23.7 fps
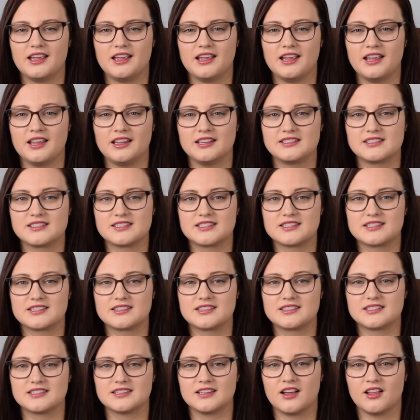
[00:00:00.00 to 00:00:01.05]

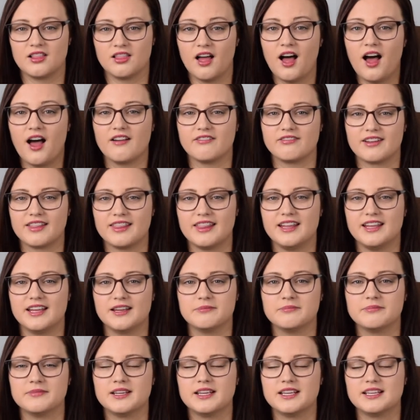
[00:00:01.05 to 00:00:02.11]
it's a lot for
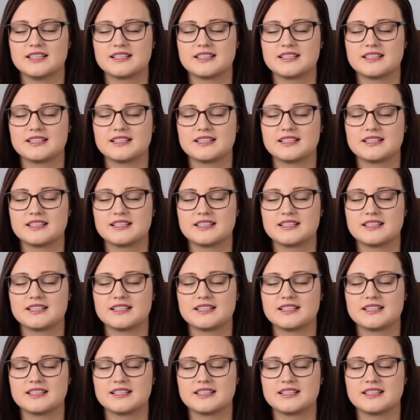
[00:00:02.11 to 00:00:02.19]
them.